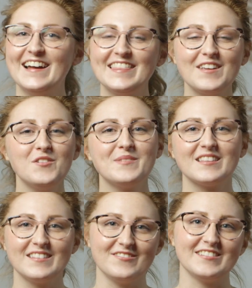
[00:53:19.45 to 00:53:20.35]
I think it would be
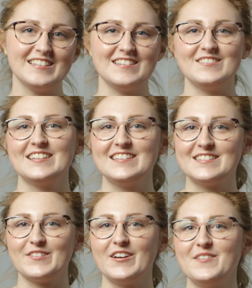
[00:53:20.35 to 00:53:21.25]
lovely to use
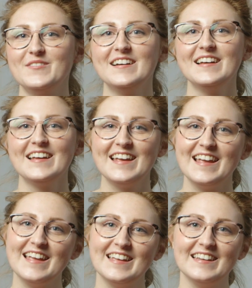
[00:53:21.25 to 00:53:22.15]
Instagram
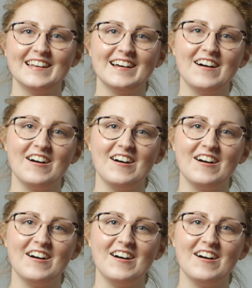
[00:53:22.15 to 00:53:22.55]
in